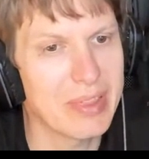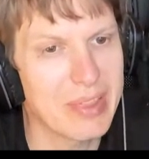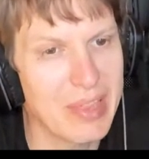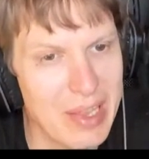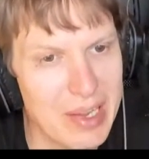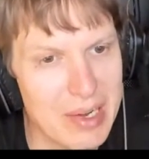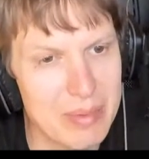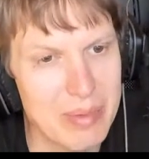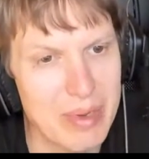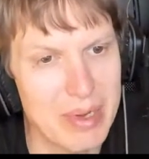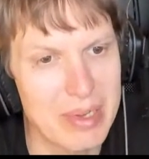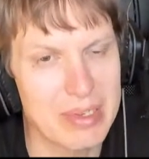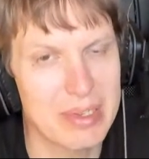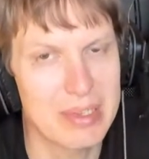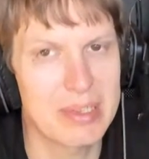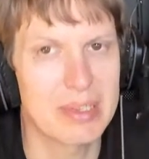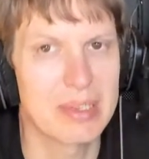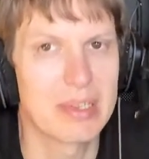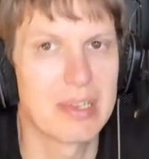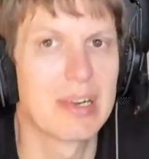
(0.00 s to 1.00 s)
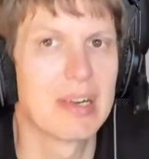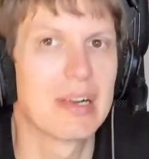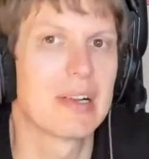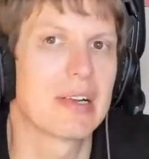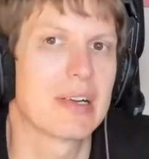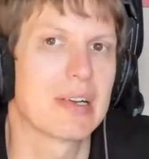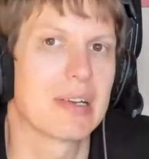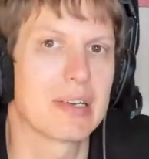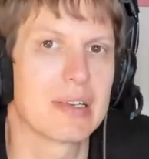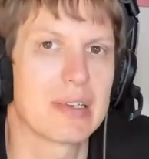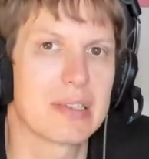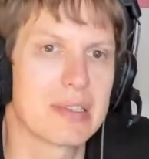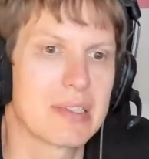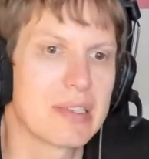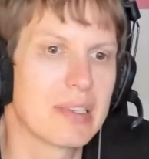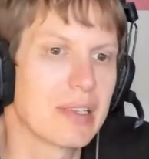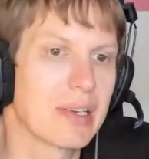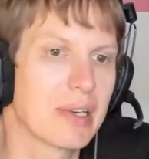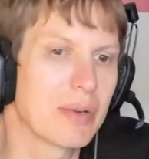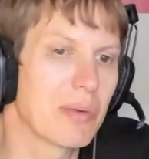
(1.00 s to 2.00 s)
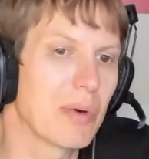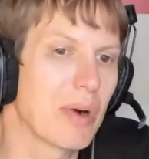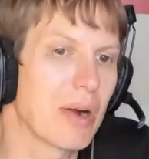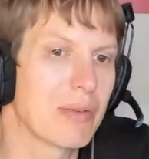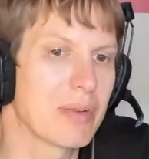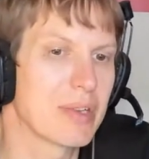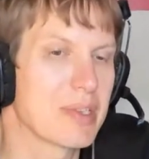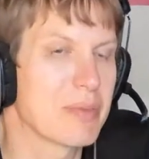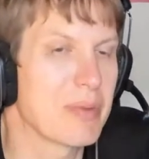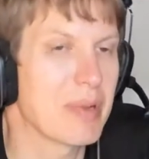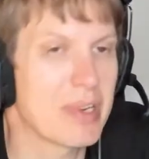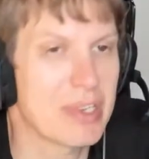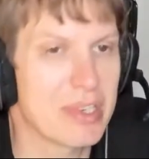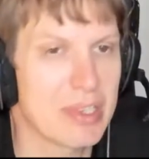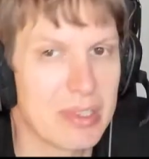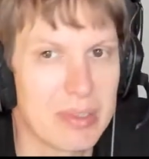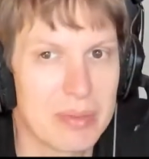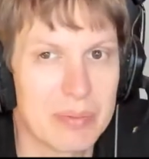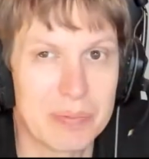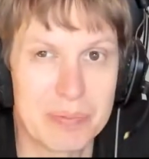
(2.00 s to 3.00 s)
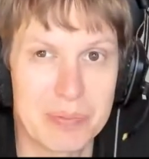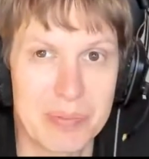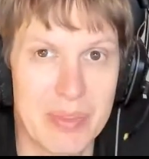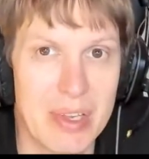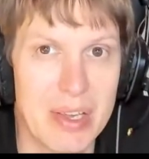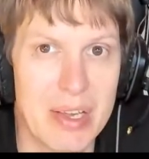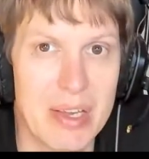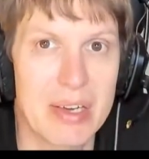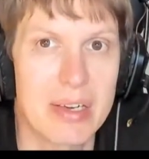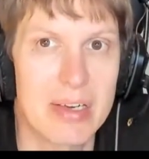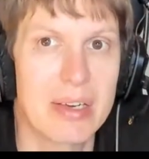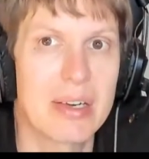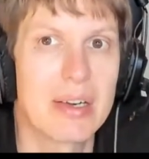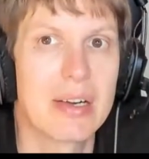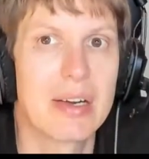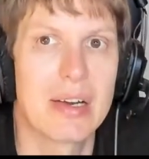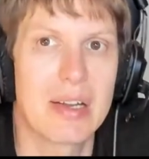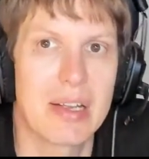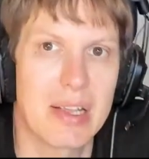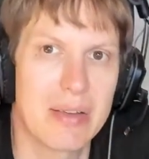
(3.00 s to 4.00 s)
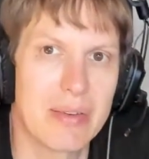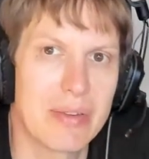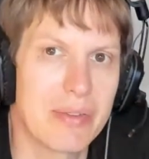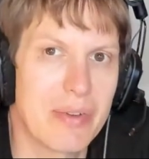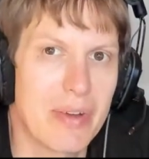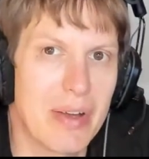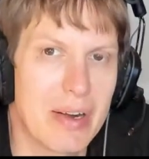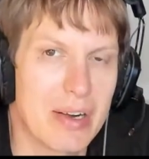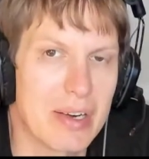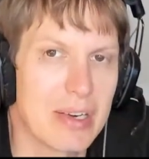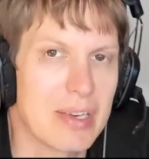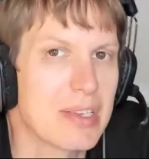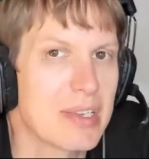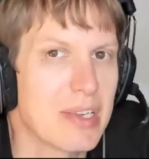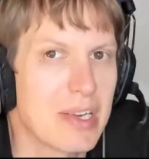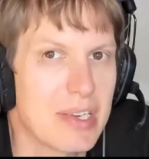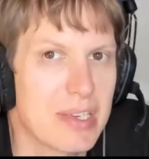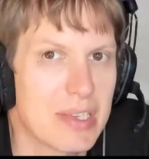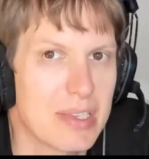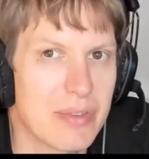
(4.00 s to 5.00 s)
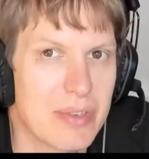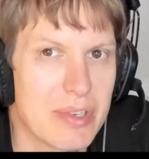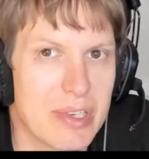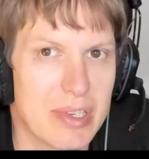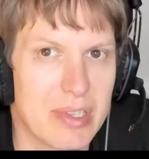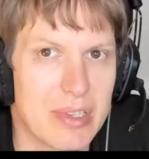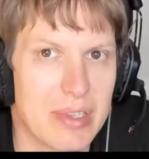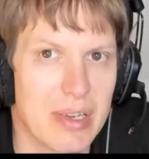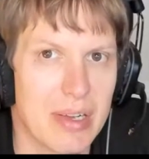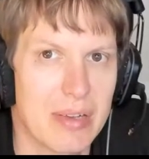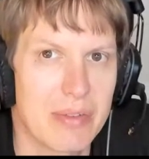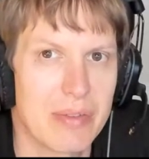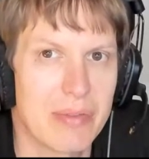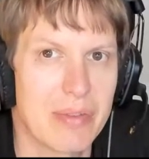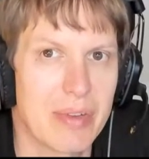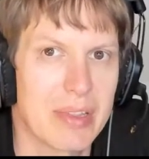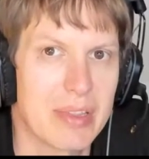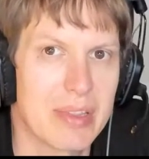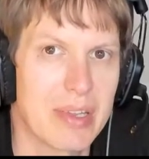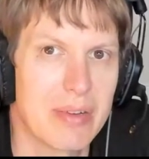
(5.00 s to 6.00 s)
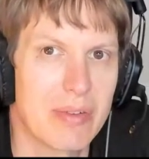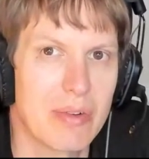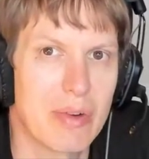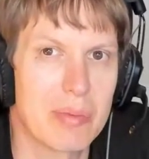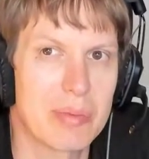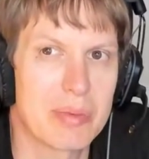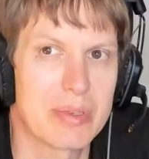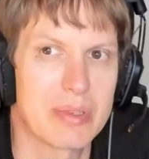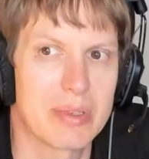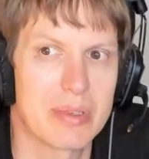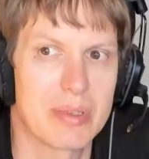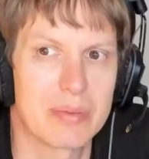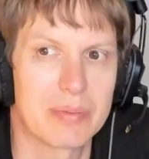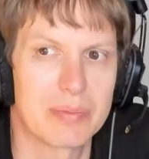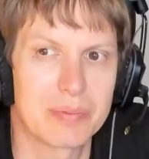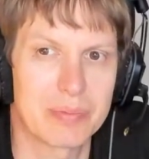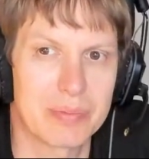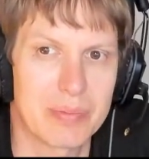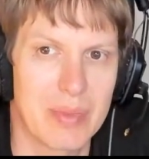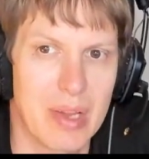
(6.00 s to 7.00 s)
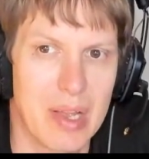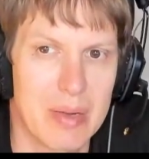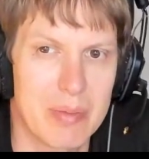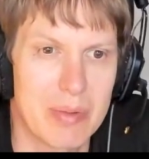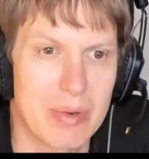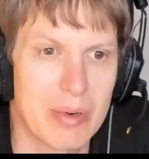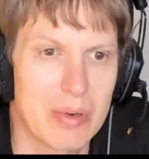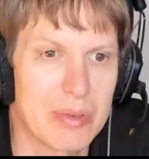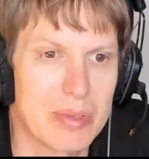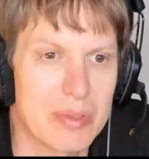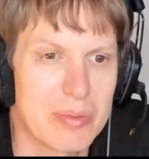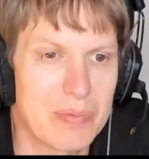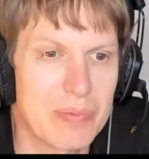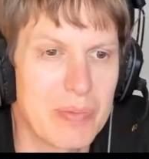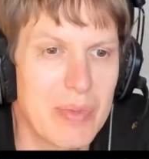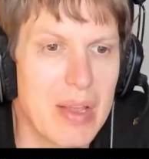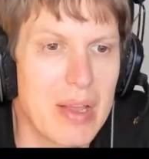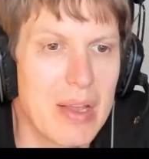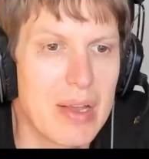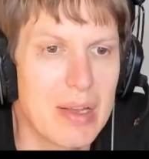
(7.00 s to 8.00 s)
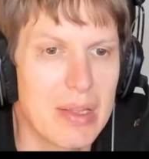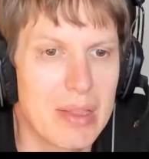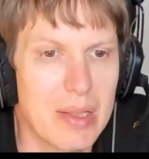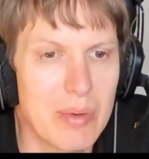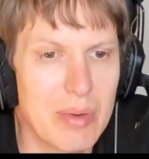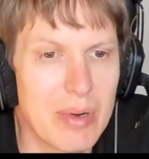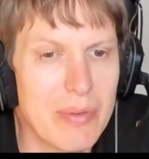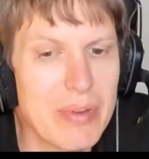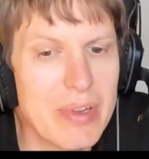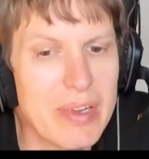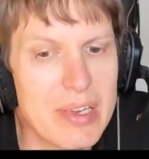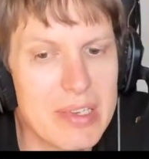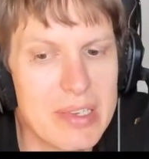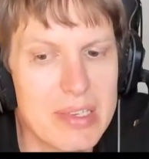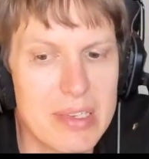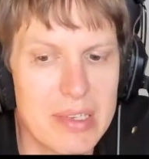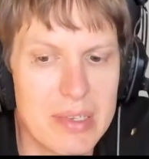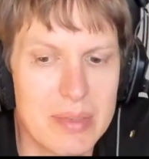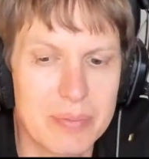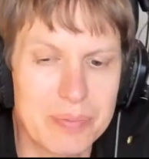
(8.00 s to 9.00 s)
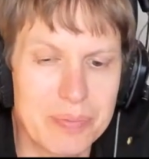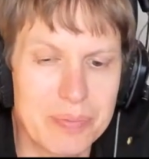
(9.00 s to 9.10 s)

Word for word: the databases uh, still require a special mm, care, even if organizations which are having that DevOps mm, approach. Now, what I think is